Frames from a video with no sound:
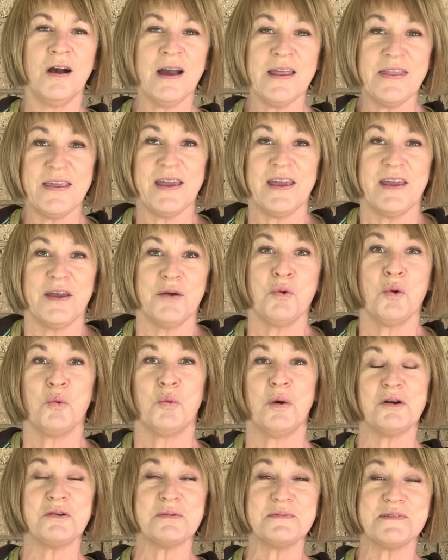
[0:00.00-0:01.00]
there,
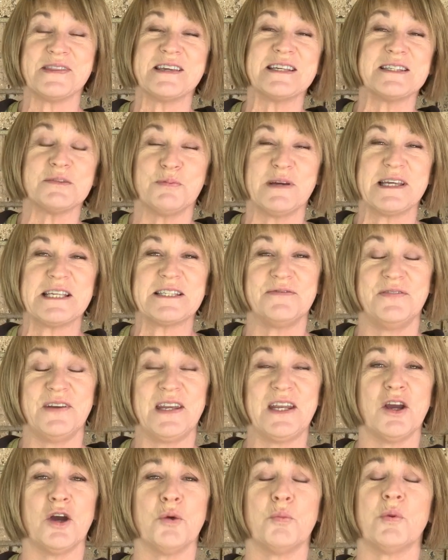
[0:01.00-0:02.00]
welcome to this week's
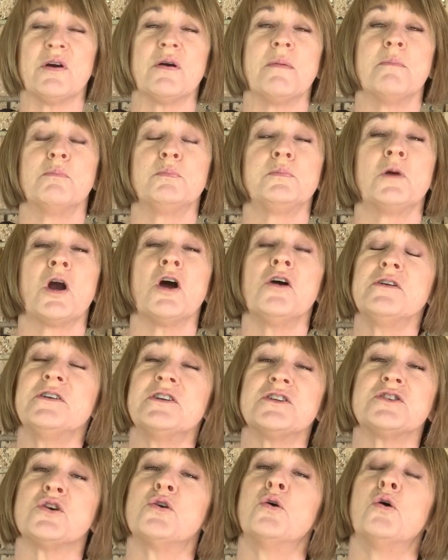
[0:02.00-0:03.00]
video where I'm going to
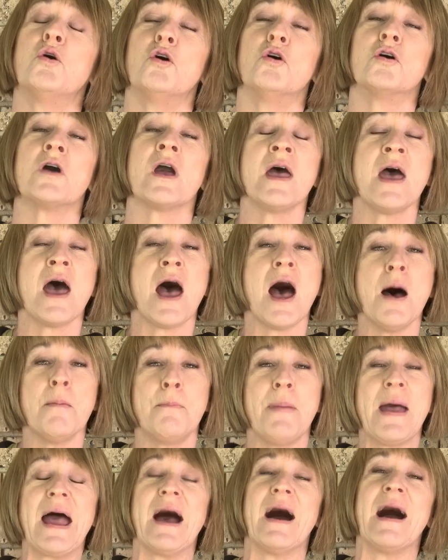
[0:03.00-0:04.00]
talk
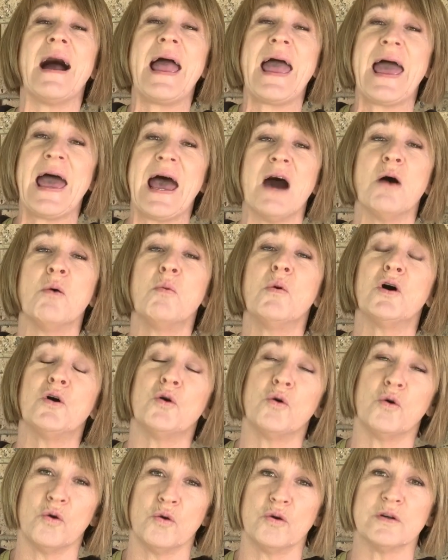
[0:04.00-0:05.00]
about how a
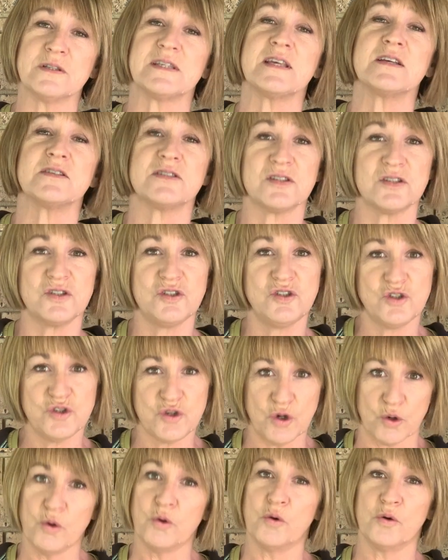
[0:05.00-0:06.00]
horse
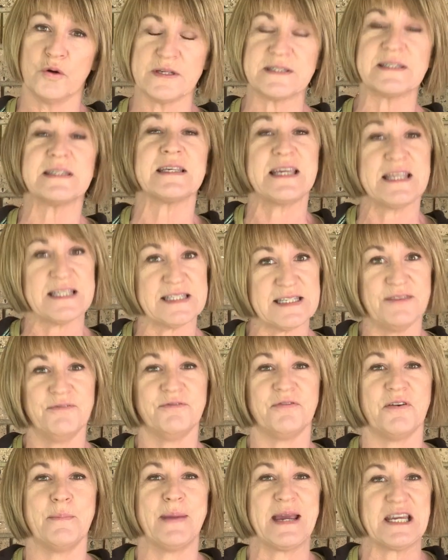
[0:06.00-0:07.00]
stores its
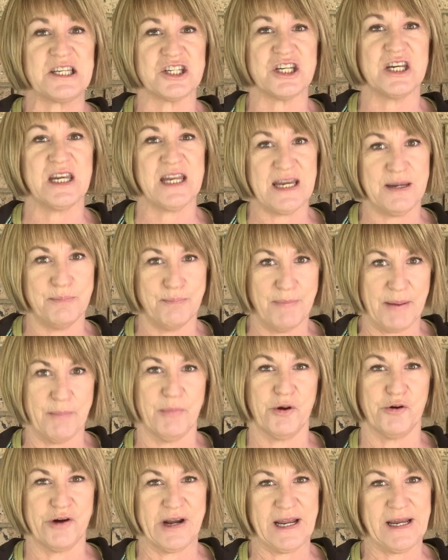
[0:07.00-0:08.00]
information in
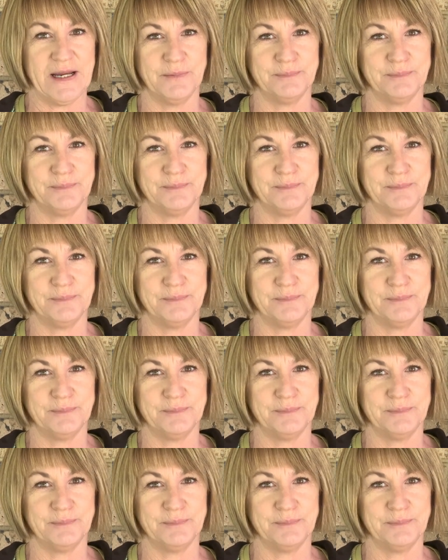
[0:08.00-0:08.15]
memory.